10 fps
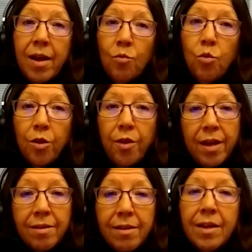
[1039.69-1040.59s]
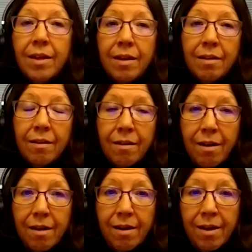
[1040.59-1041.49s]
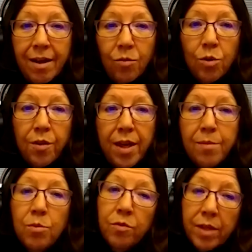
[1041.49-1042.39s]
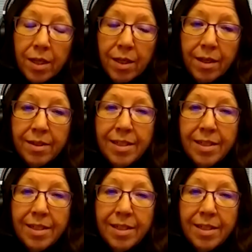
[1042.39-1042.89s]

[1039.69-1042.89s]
Were they thinking ahead? Were they moving ahead?